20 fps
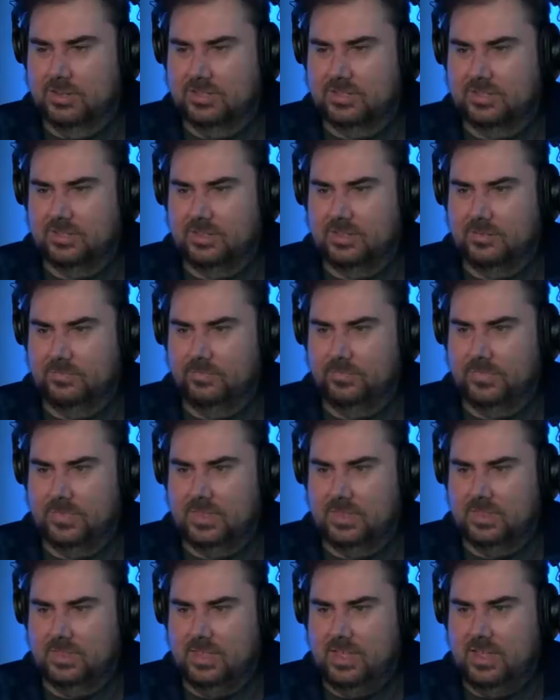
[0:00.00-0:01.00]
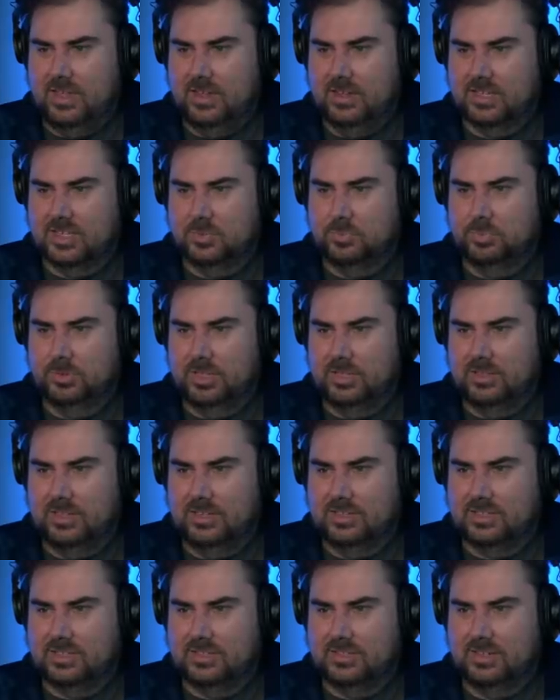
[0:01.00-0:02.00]
I know exactly what you're talking about.
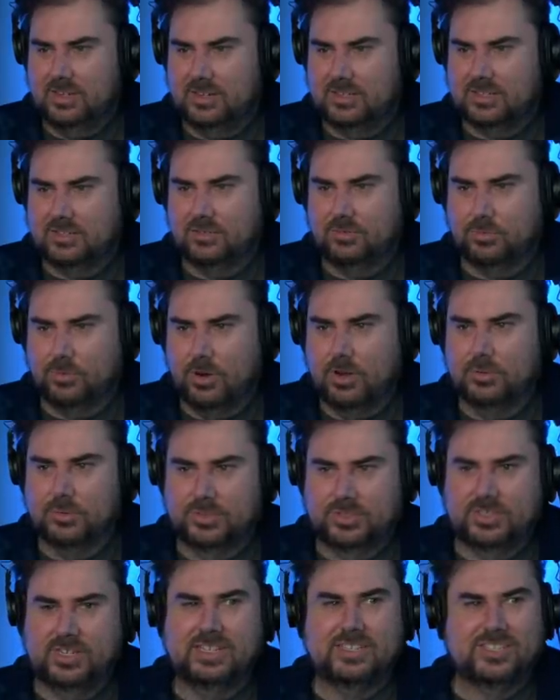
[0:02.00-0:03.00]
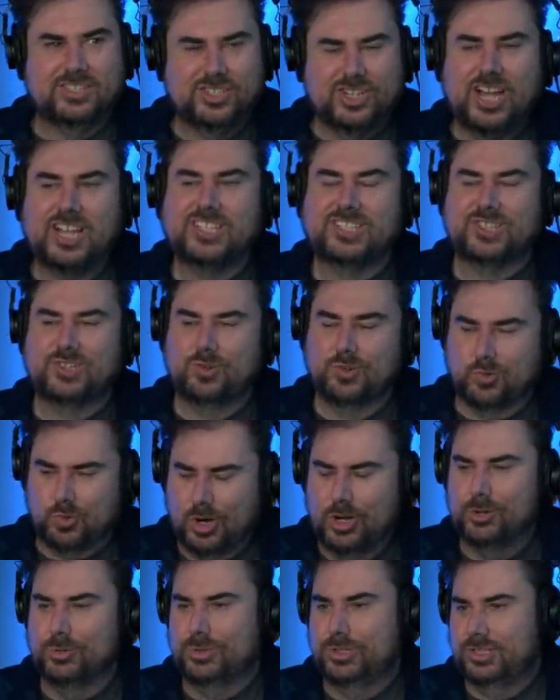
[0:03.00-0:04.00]
It's just gross. It's just
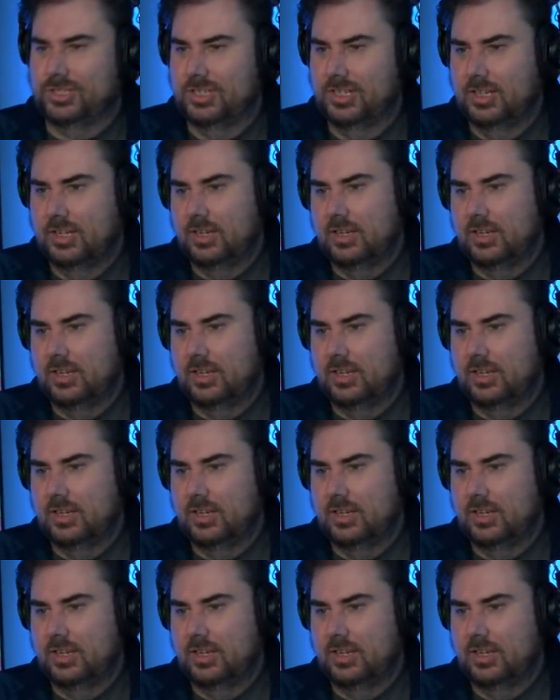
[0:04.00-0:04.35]
gross.